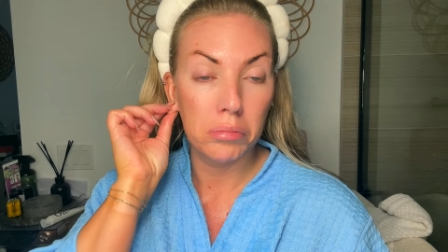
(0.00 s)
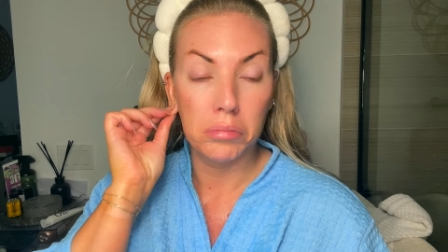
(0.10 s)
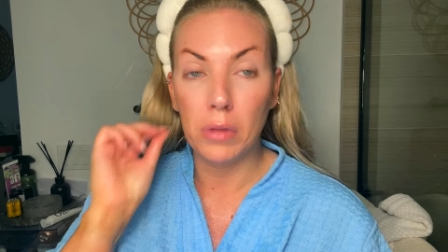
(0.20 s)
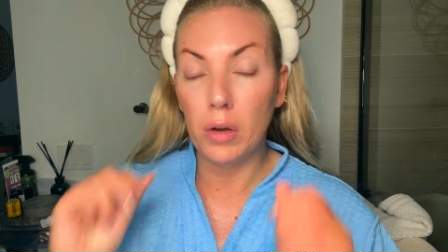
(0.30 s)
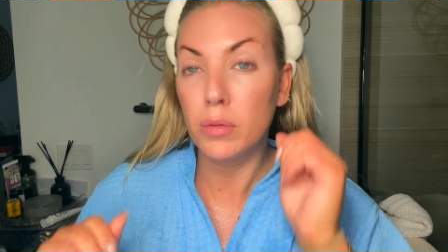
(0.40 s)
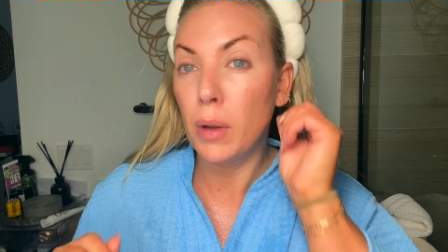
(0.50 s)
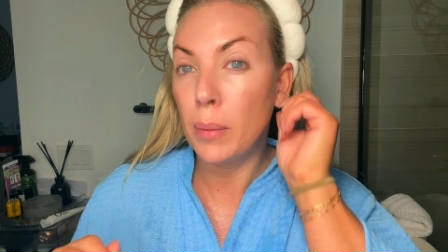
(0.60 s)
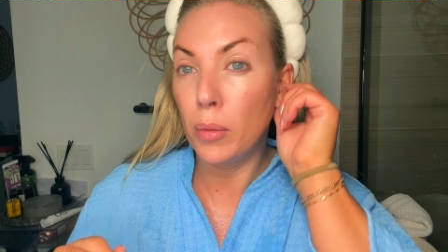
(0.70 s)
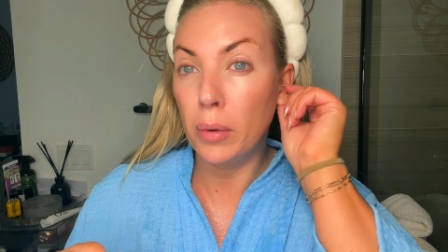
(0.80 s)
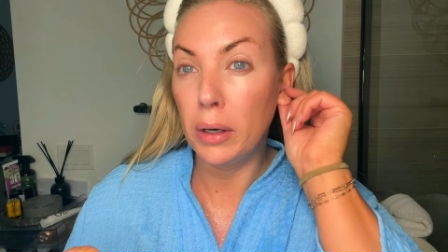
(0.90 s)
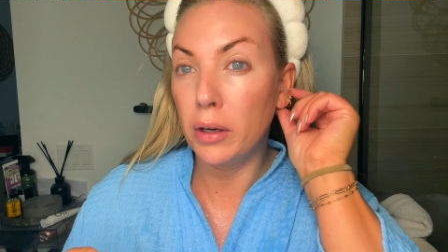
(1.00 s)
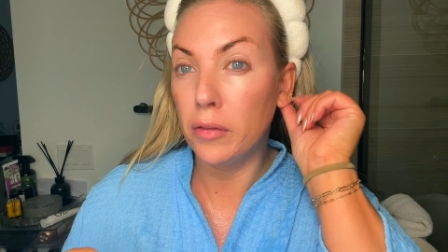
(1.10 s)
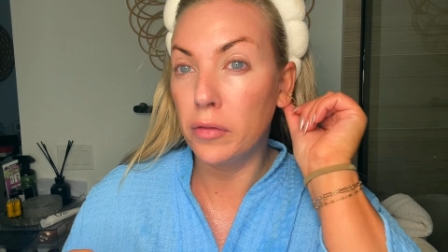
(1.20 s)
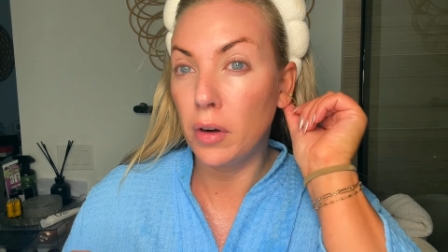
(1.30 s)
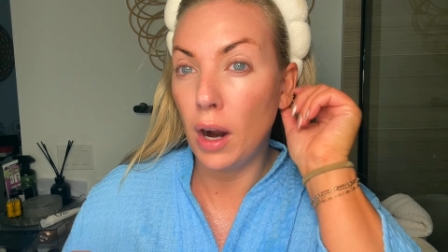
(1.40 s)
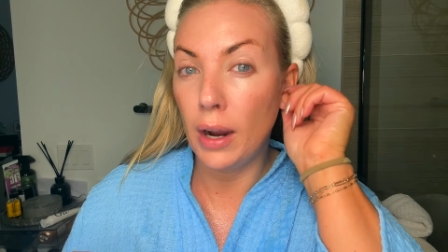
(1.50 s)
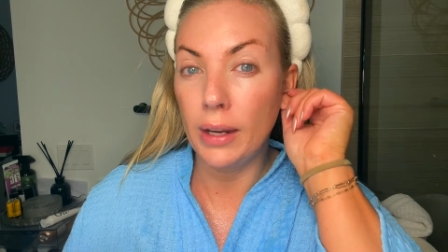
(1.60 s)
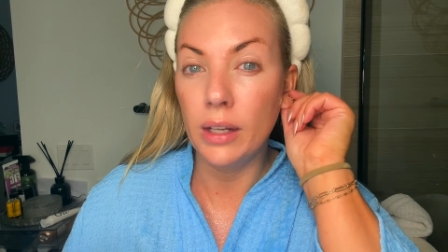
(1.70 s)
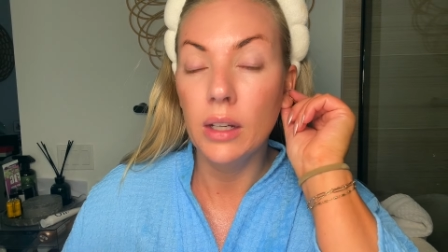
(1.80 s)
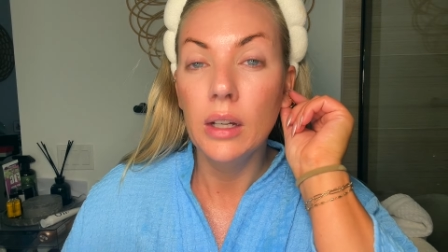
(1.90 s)
That was my Miranda
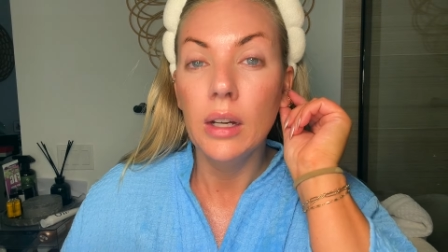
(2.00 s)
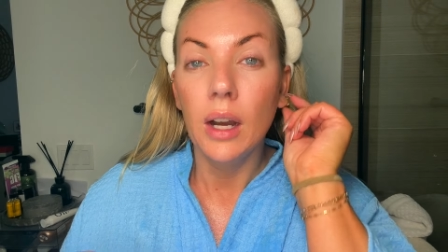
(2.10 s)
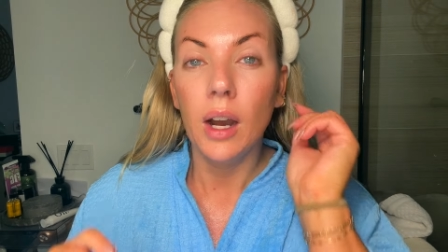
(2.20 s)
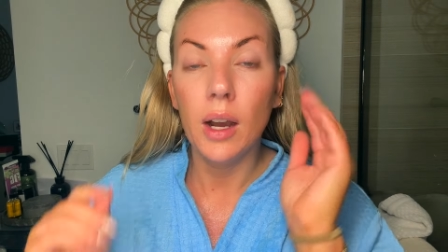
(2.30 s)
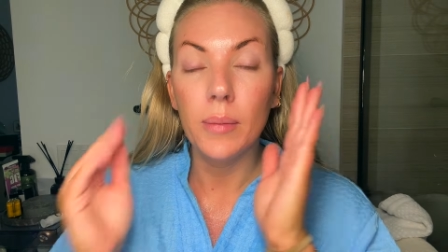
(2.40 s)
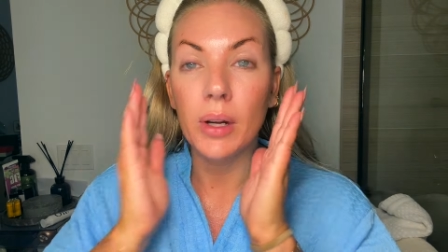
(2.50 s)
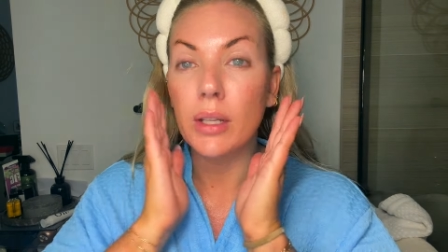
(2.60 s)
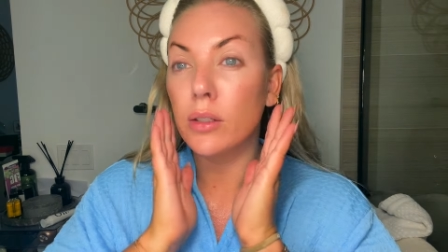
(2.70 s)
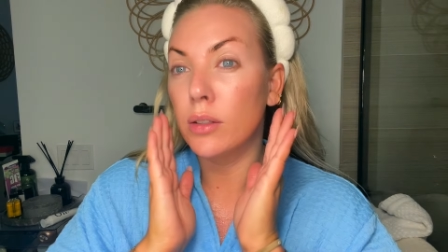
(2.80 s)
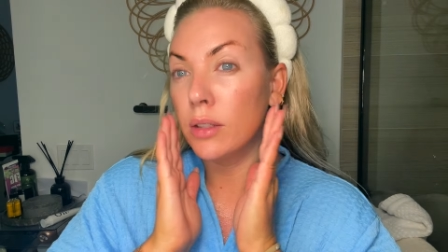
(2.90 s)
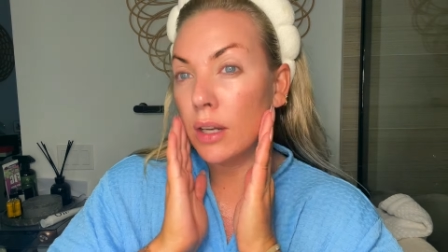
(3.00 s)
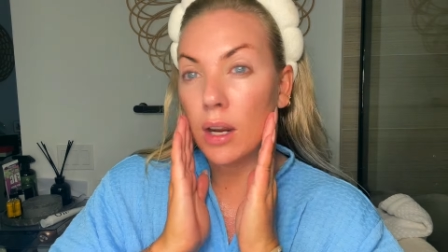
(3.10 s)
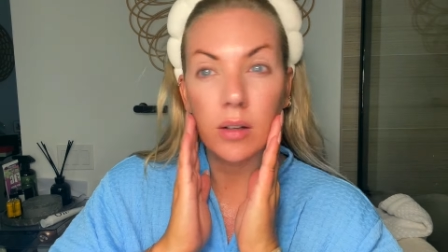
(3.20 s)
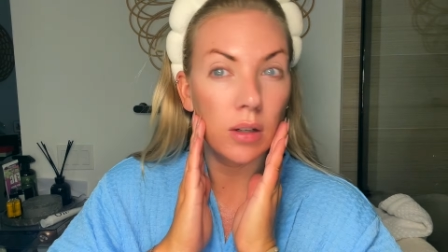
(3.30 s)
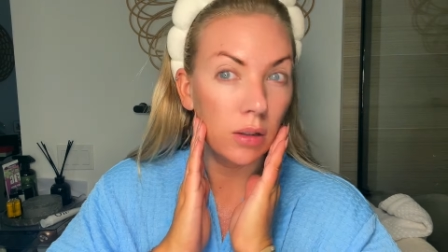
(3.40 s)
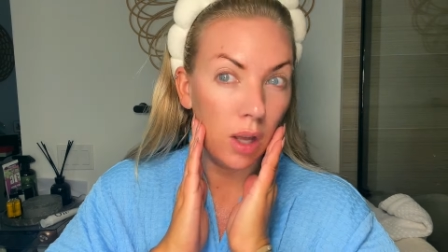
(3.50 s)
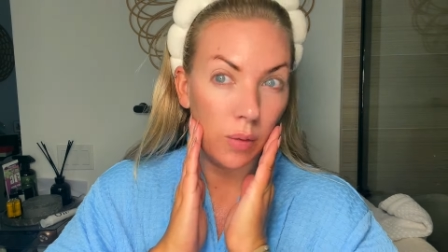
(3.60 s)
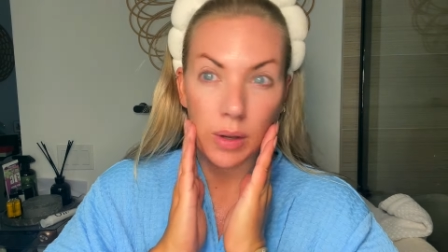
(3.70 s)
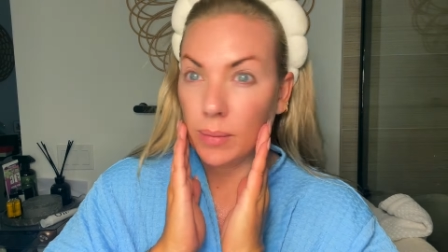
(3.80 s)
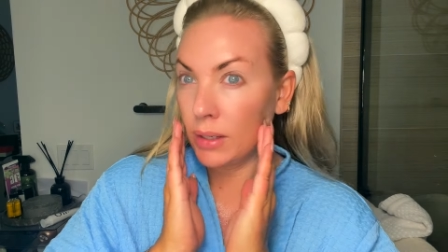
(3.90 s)
Fry. Um, okay, so you see how
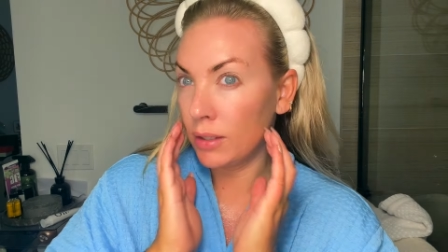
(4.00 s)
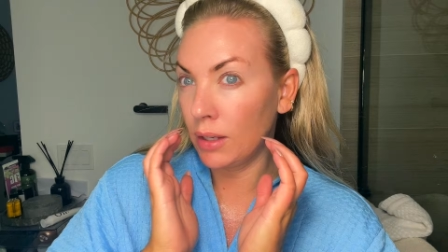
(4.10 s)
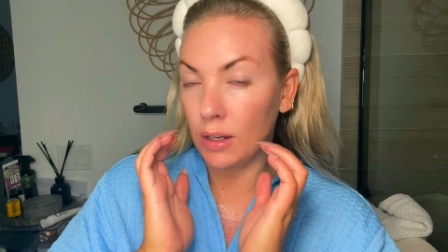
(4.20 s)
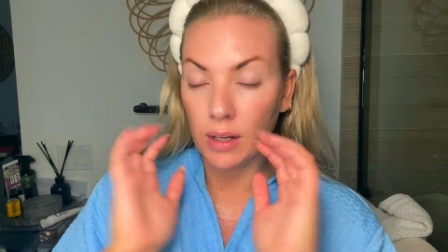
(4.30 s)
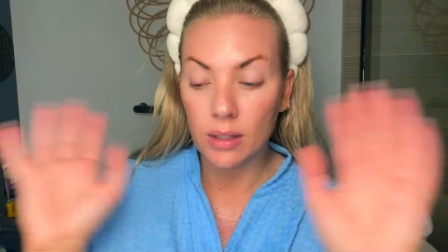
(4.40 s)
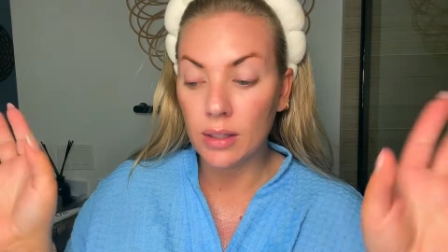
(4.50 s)
glowy my skin is?